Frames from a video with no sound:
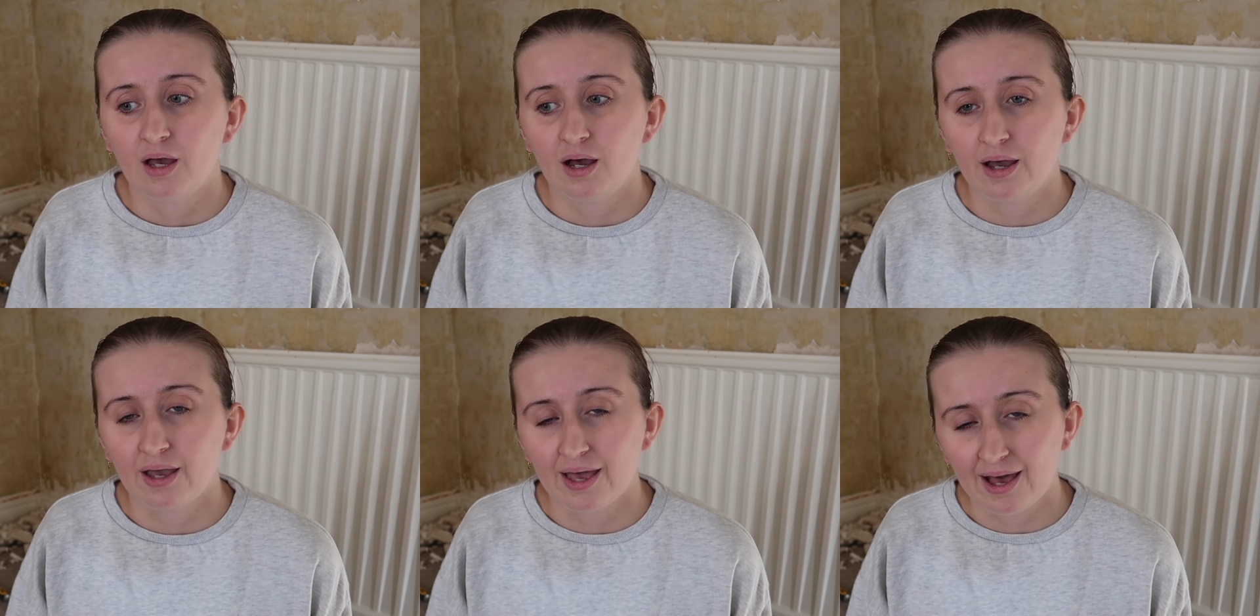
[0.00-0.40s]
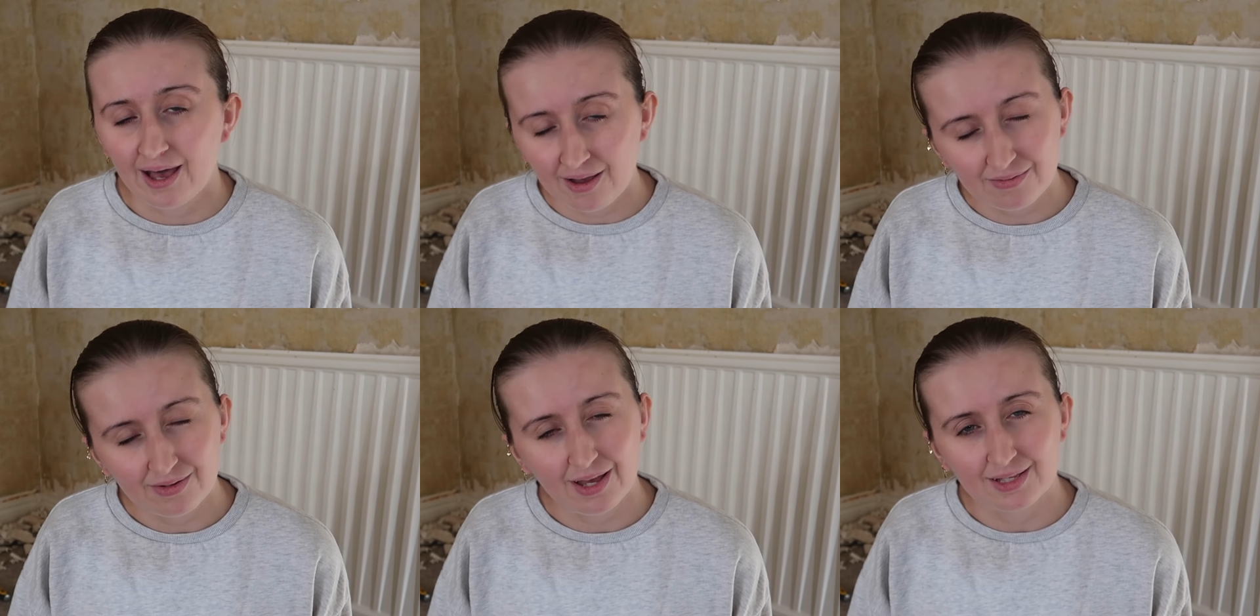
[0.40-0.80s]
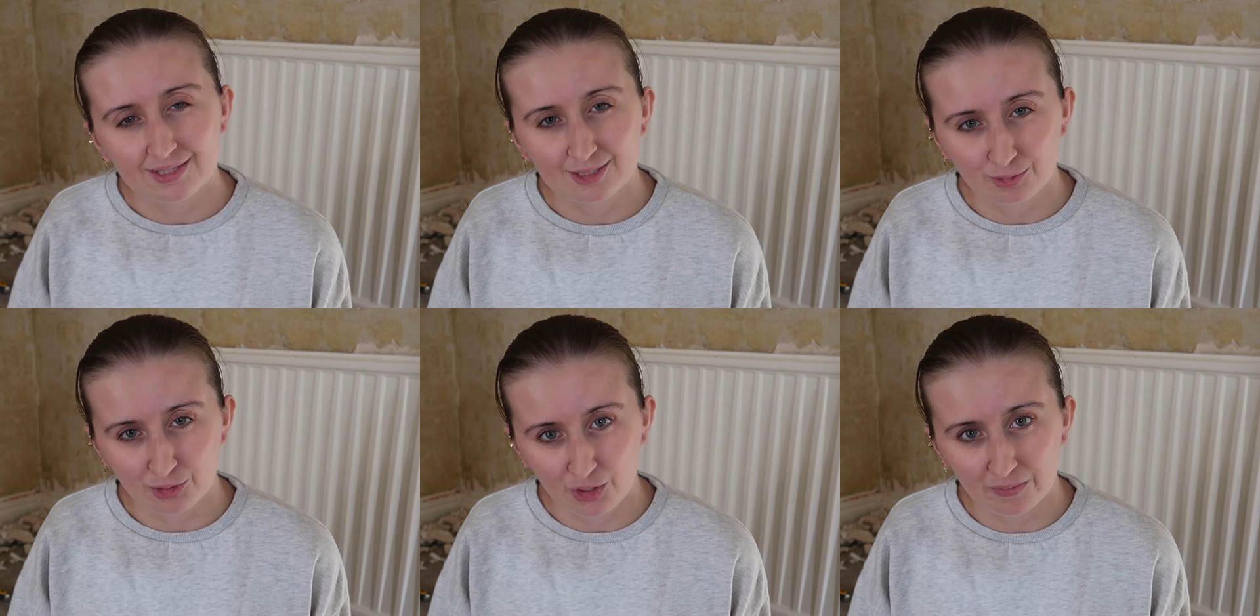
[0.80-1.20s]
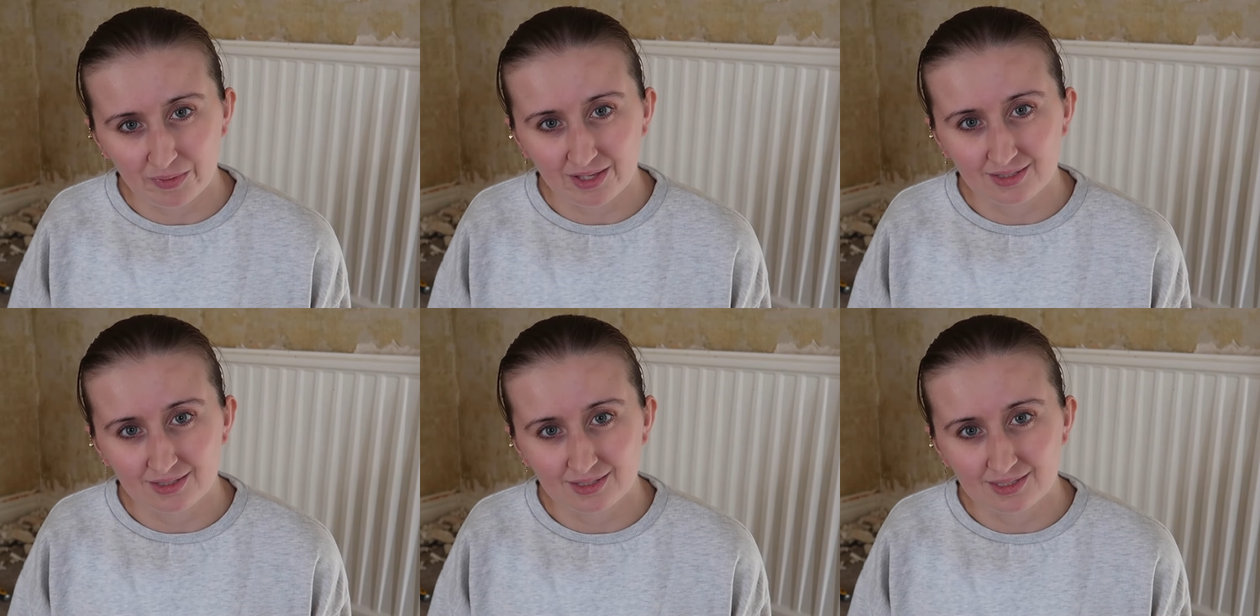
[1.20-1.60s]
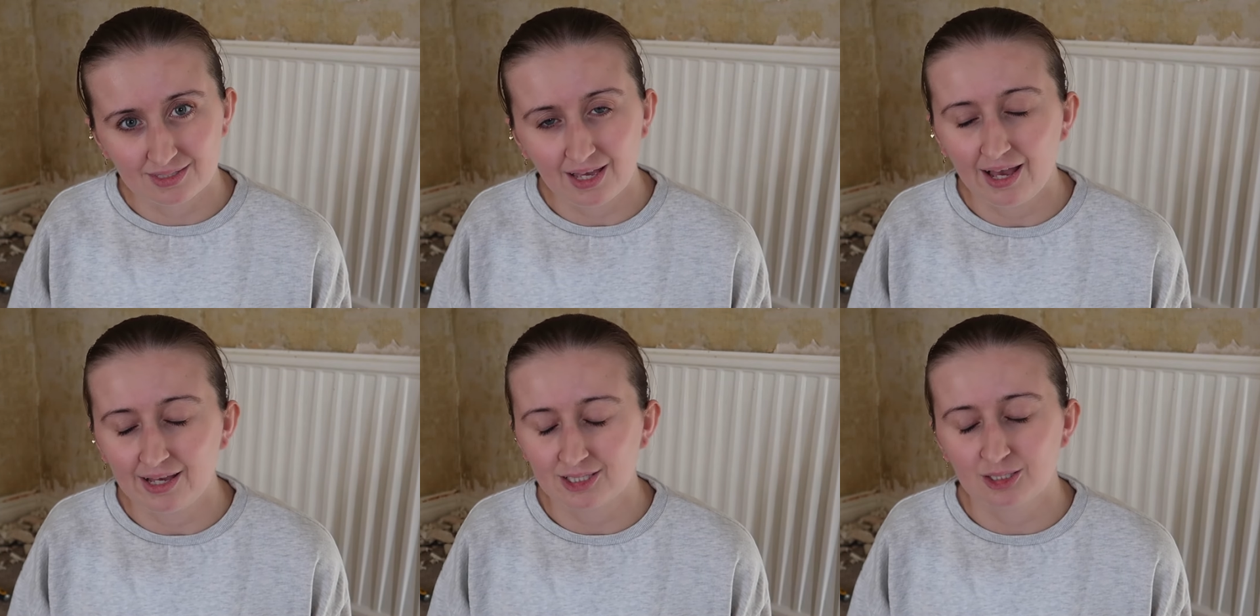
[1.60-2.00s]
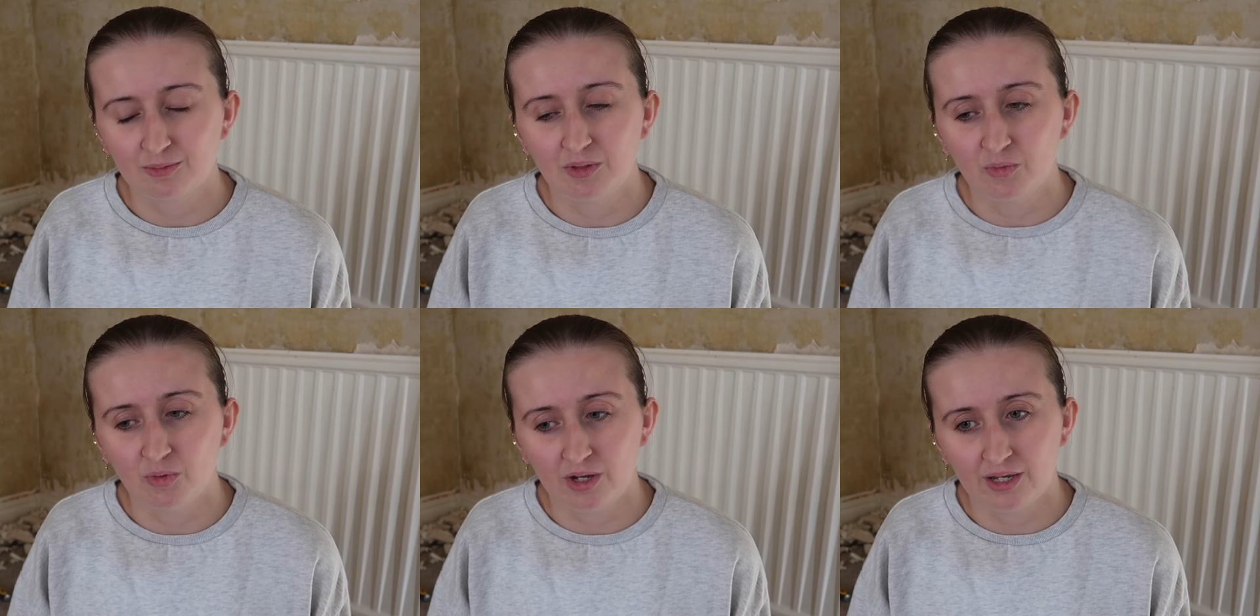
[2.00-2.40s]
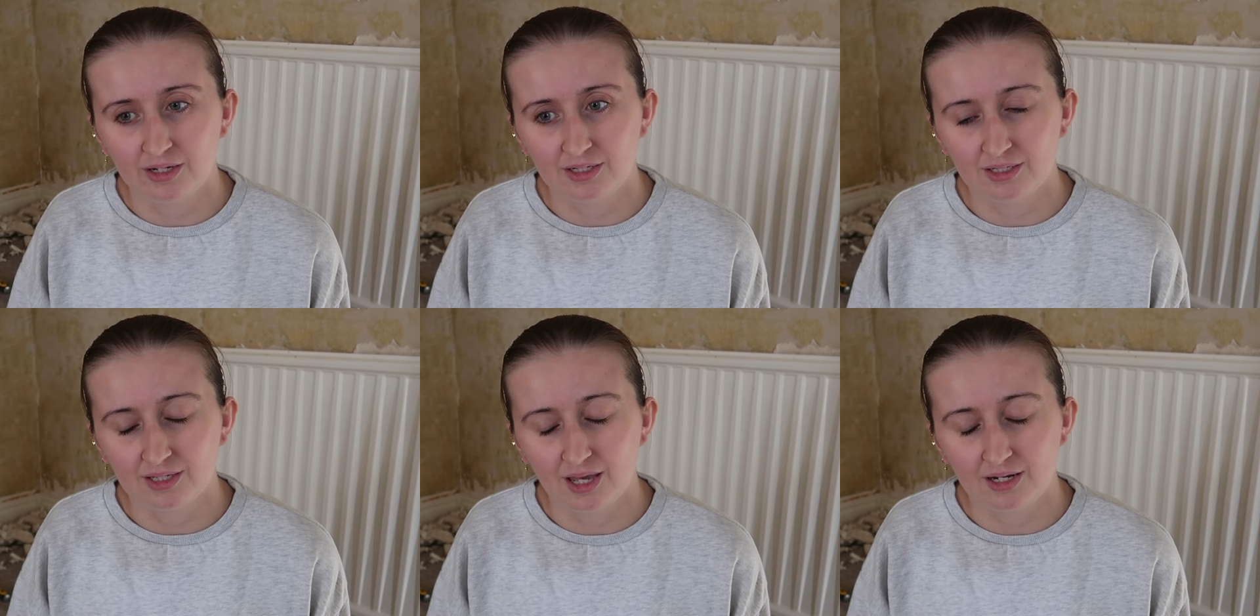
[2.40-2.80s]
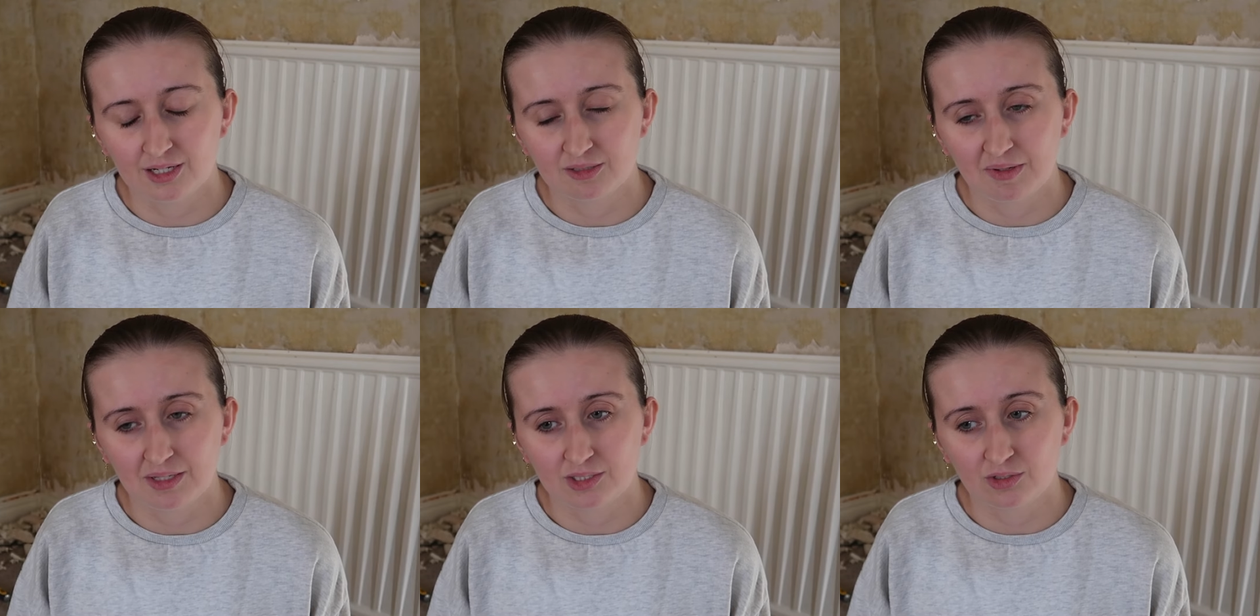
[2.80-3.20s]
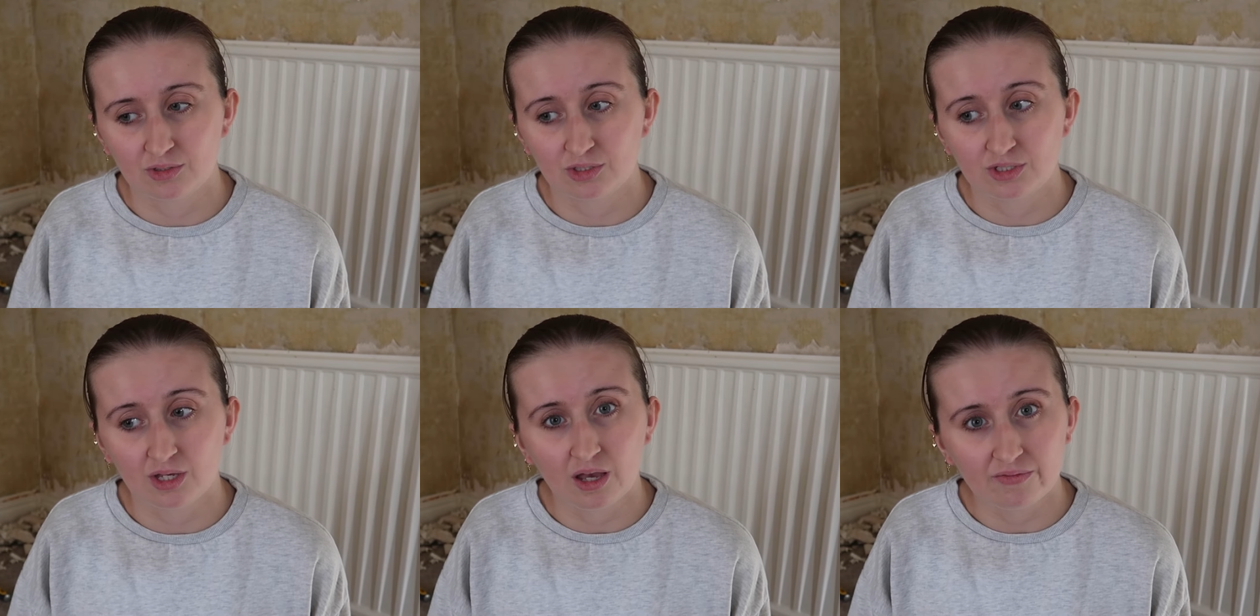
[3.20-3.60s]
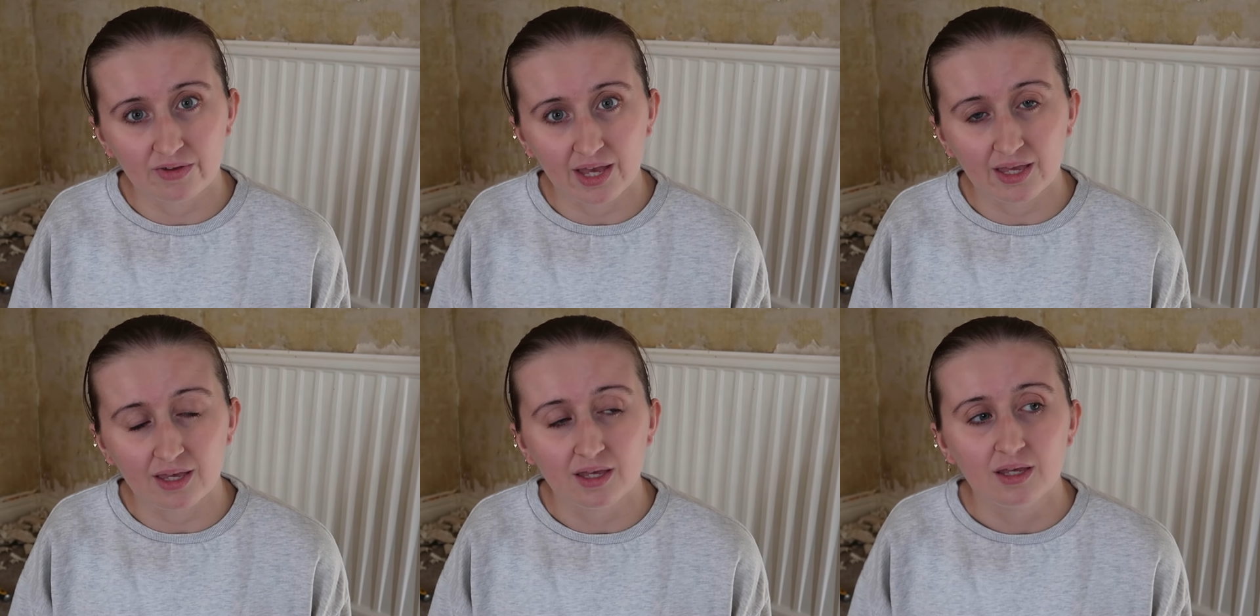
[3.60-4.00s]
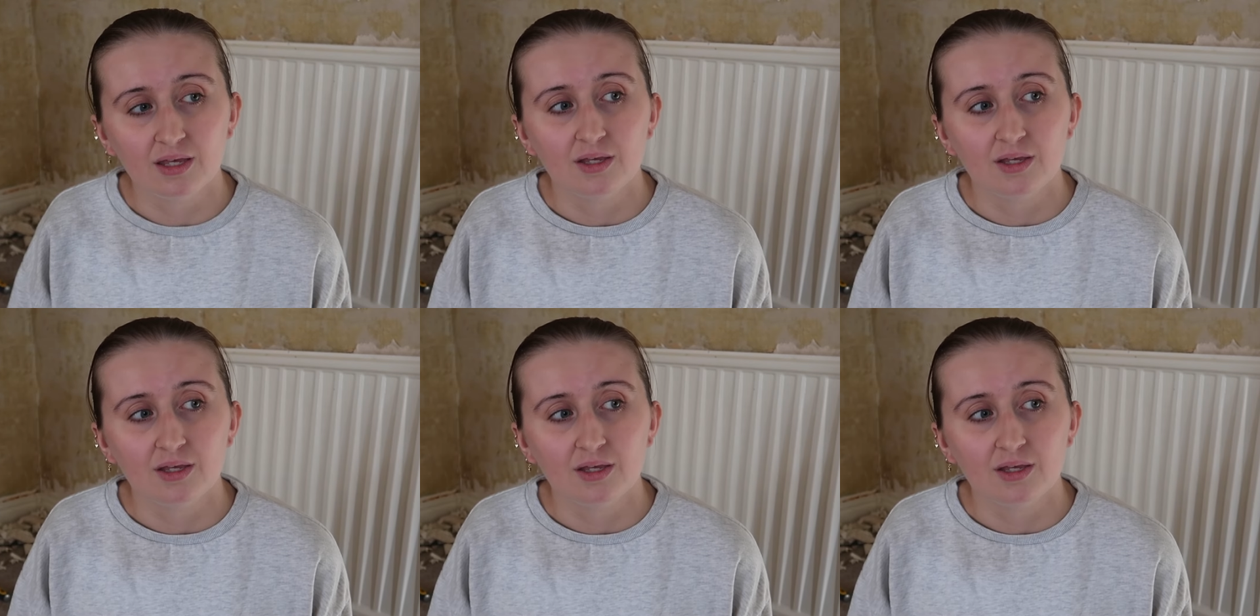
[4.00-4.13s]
I have had some comments ask me why I didn't get an asbestos survey,